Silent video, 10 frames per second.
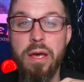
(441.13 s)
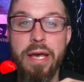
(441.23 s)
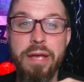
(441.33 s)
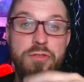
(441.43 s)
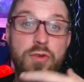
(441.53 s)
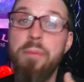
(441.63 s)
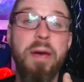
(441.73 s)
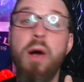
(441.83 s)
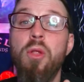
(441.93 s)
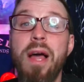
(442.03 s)
And throughout my
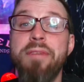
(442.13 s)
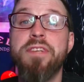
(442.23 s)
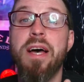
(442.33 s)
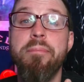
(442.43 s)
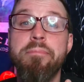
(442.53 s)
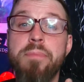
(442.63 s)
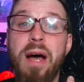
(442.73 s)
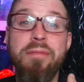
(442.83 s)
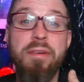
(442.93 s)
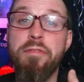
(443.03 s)
whole lifetime,
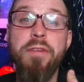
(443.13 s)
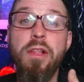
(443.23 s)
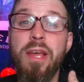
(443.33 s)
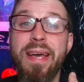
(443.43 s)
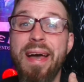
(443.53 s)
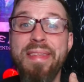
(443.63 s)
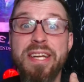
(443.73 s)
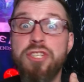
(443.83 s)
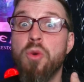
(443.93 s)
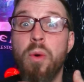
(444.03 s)
I've never felt like I had
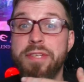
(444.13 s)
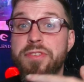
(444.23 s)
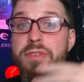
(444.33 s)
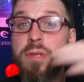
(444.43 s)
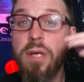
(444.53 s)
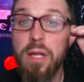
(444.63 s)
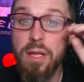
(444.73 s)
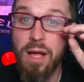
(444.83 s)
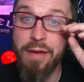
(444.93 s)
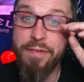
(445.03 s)
that choice.
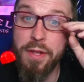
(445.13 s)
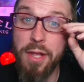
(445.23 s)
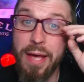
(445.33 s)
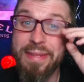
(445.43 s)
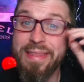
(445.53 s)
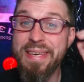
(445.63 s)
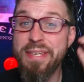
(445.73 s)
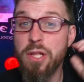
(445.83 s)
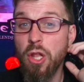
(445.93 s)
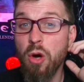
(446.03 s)
I felt like the
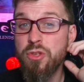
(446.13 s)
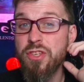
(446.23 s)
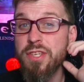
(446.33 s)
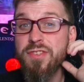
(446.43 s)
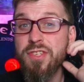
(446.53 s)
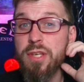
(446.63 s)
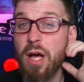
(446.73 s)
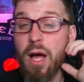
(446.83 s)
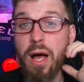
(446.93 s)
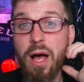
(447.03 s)
closest
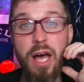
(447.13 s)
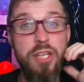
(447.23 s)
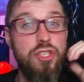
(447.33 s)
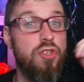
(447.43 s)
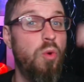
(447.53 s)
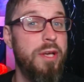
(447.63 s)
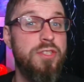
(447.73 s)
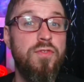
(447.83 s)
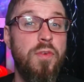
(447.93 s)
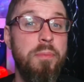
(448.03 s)
uh,
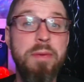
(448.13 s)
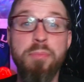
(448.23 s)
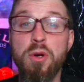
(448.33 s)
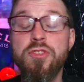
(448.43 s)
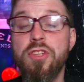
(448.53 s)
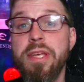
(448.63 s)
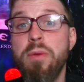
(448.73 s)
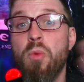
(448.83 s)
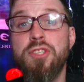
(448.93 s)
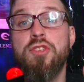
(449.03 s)
choice for me personally,
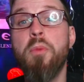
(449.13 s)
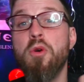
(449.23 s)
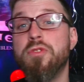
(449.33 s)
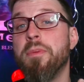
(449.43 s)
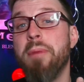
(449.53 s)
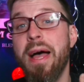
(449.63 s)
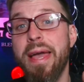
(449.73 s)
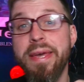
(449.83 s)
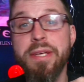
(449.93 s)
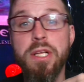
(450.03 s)
what spoke to
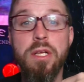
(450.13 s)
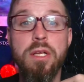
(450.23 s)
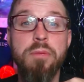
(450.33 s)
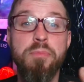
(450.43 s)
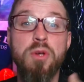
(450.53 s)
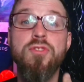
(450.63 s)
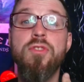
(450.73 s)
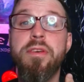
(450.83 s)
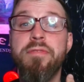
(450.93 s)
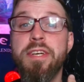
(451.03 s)
my
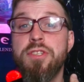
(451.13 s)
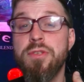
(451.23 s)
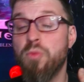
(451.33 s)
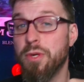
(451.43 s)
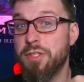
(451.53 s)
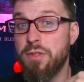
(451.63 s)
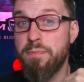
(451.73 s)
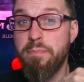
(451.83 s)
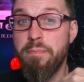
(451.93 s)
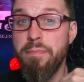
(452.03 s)
personal convictions, what
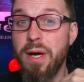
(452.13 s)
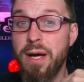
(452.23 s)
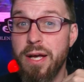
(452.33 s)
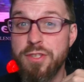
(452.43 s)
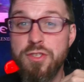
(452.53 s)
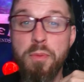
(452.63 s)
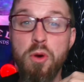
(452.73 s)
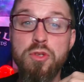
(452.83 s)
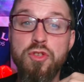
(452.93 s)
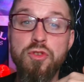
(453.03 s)
uh,
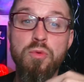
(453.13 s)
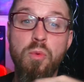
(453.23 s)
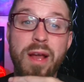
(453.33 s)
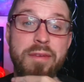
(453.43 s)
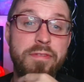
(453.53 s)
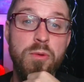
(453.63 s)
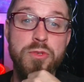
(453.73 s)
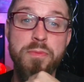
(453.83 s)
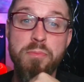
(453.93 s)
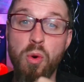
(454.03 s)
spoke to what I felt
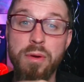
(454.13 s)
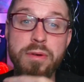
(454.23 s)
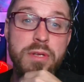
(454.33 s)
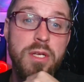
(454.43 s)
was important.